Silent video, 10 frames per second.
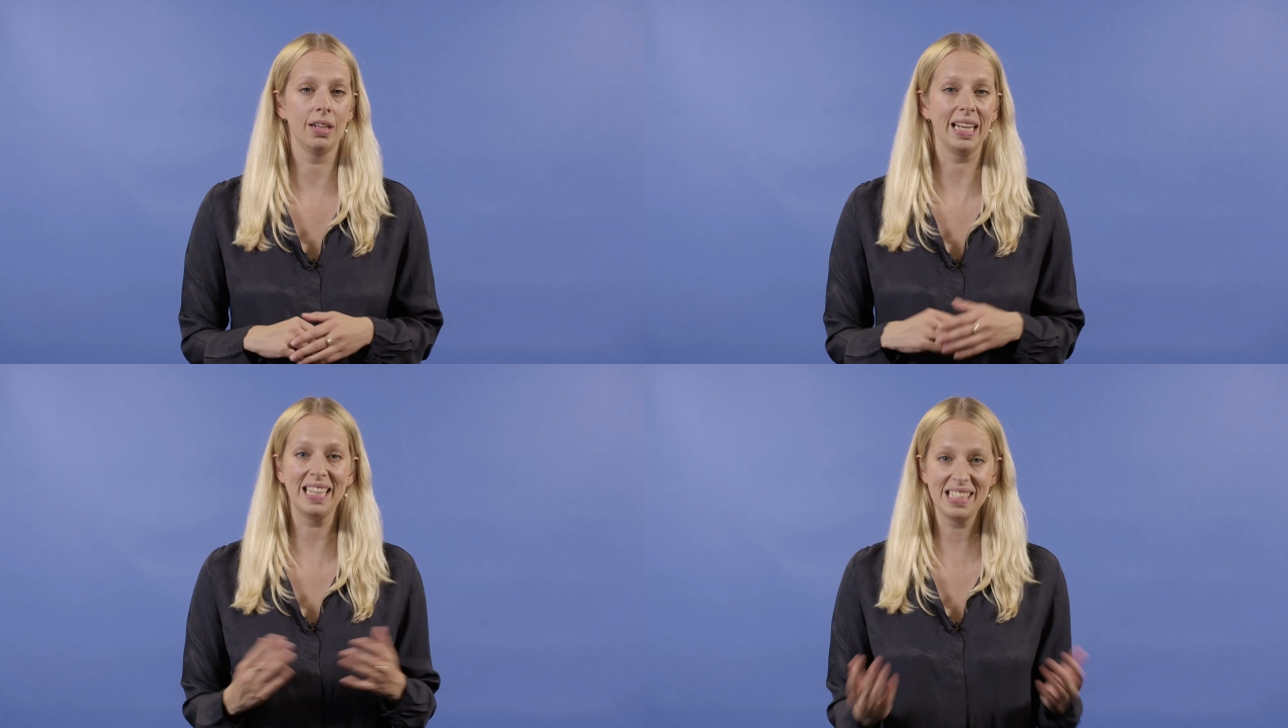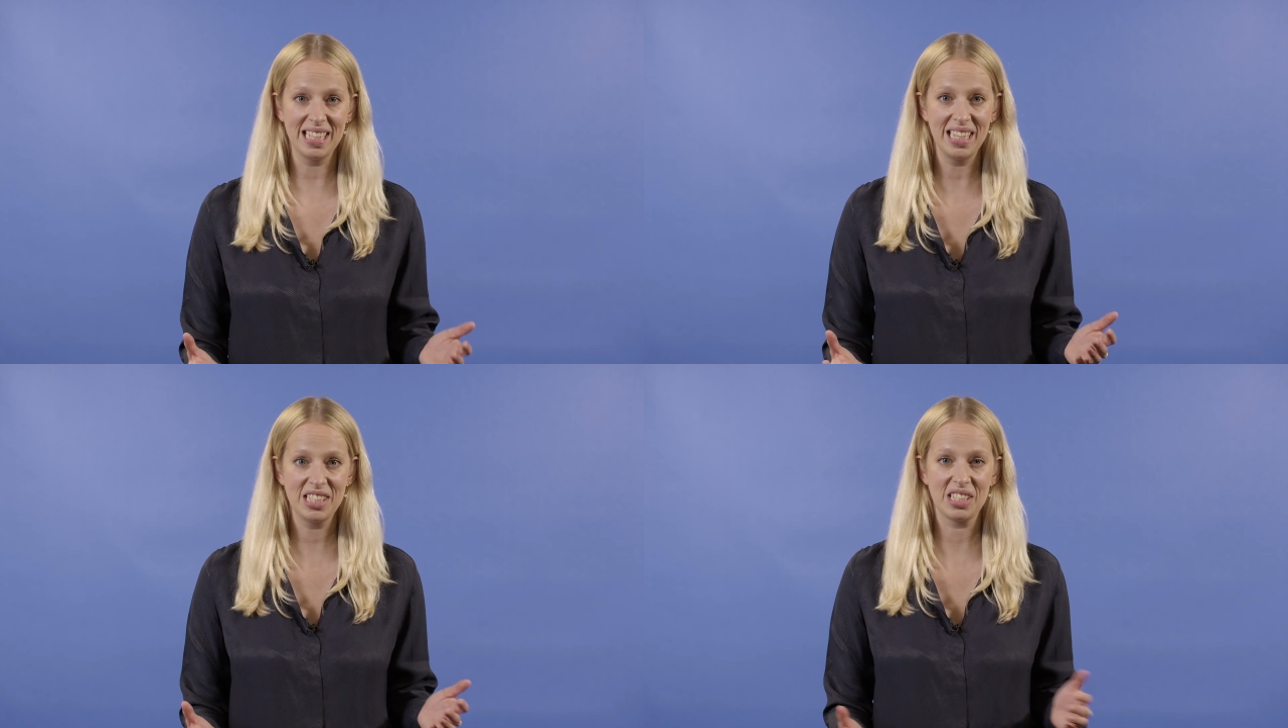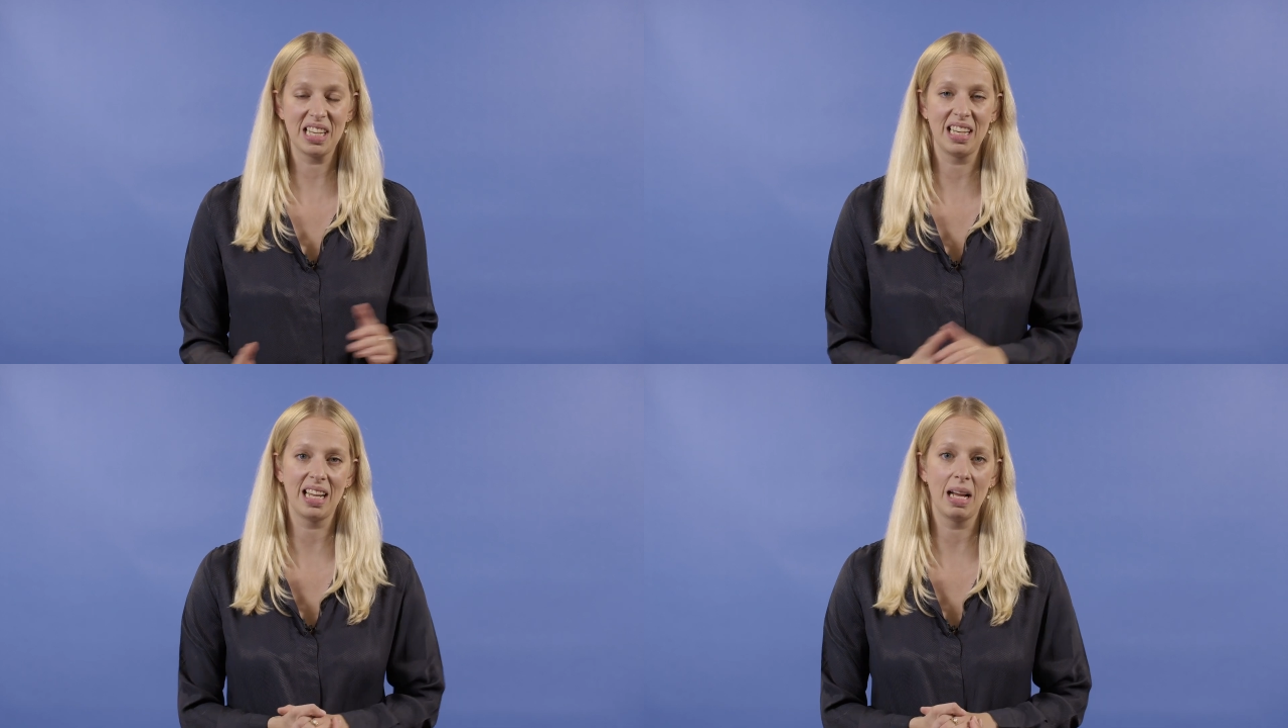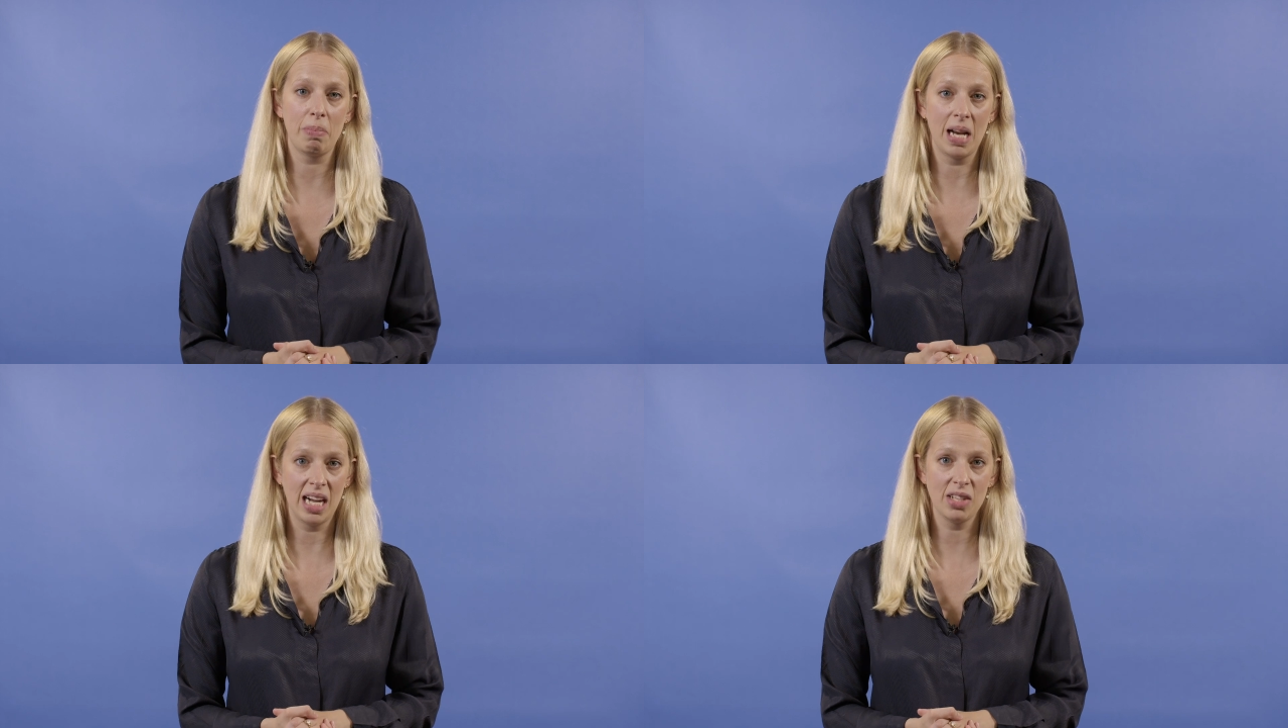insights that
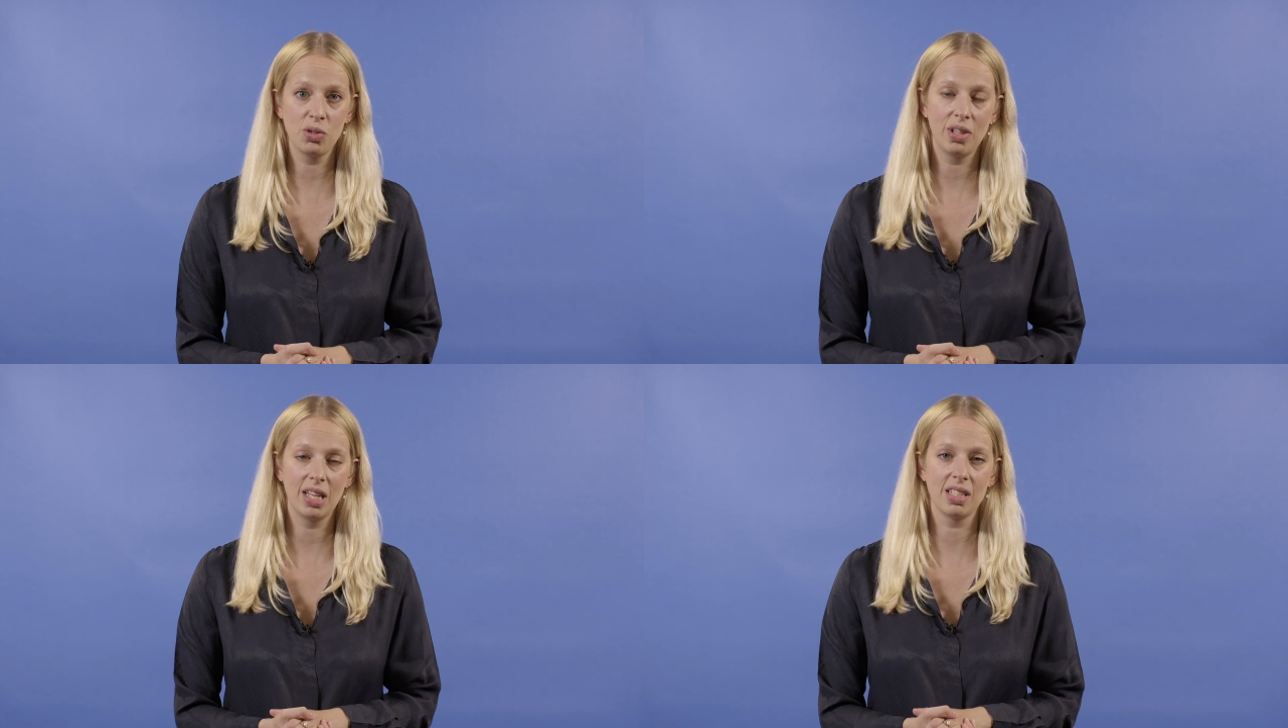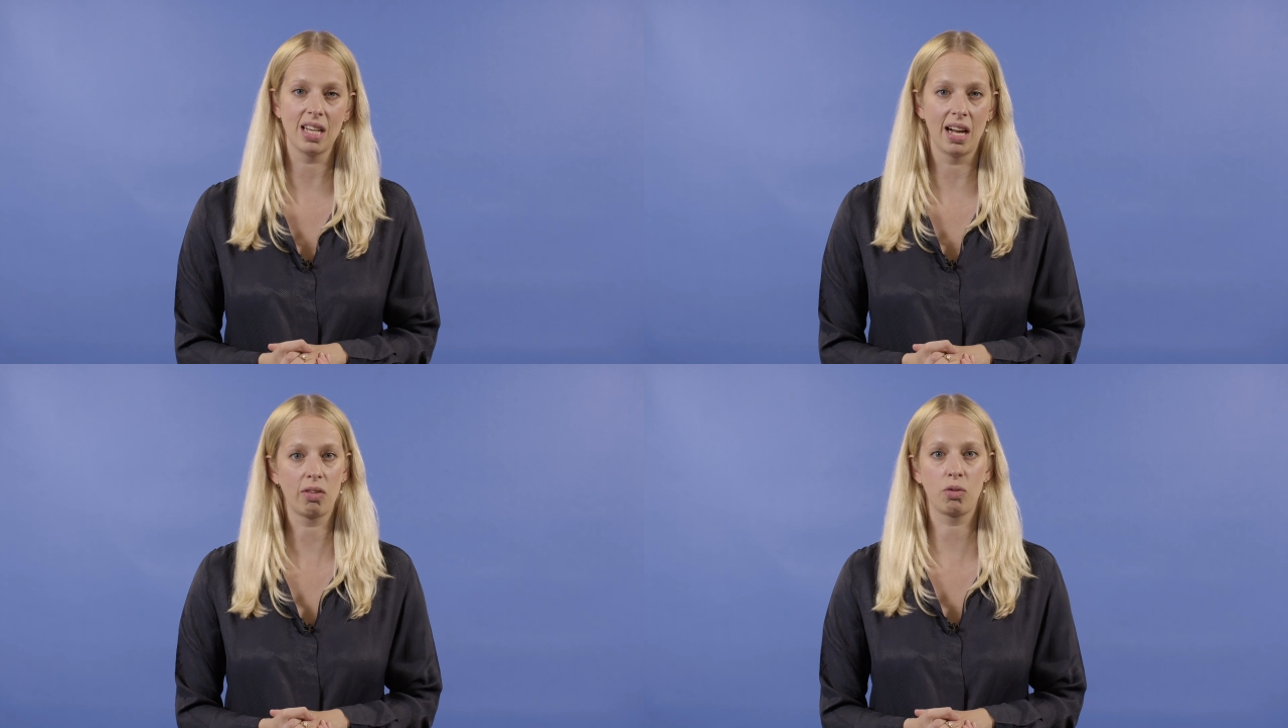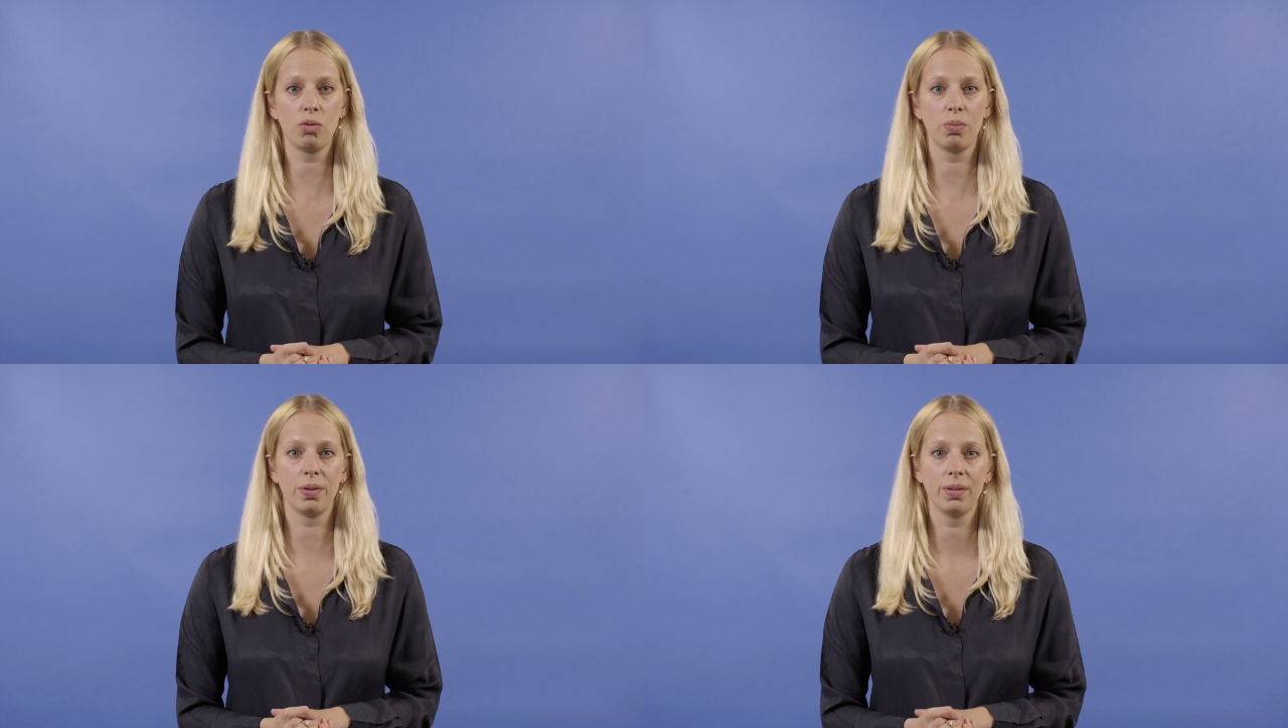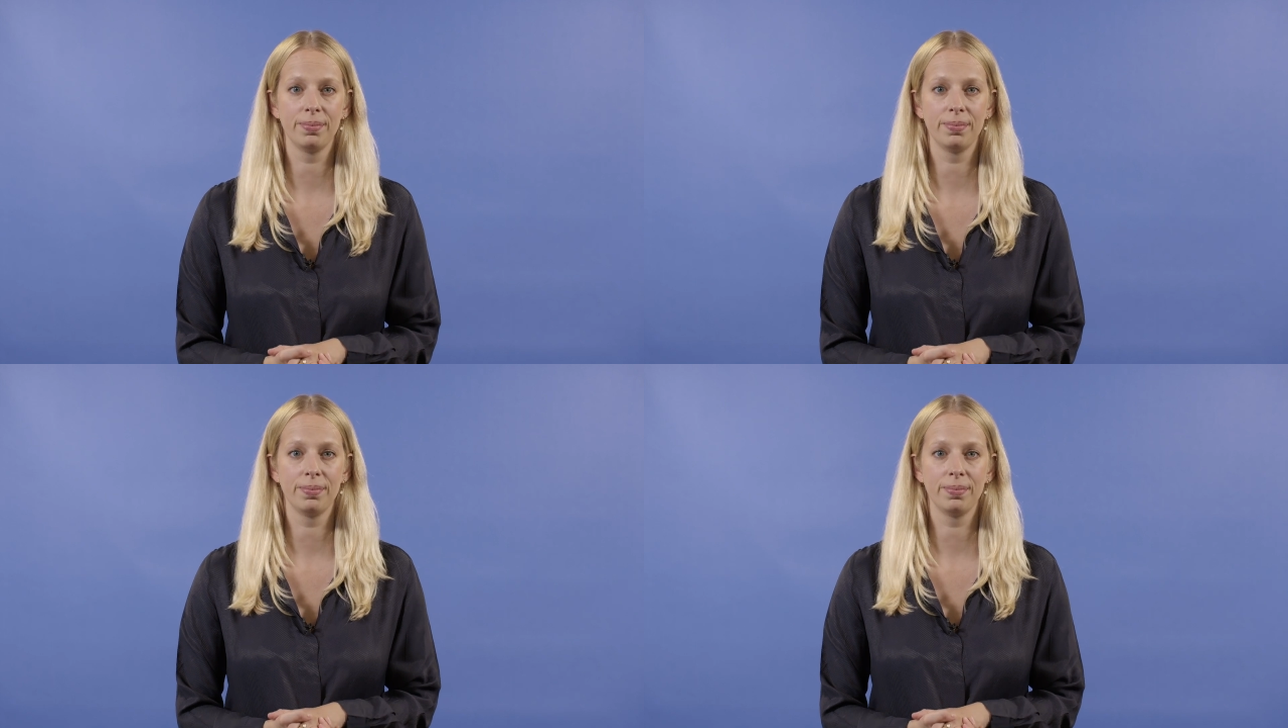apply to the entire group.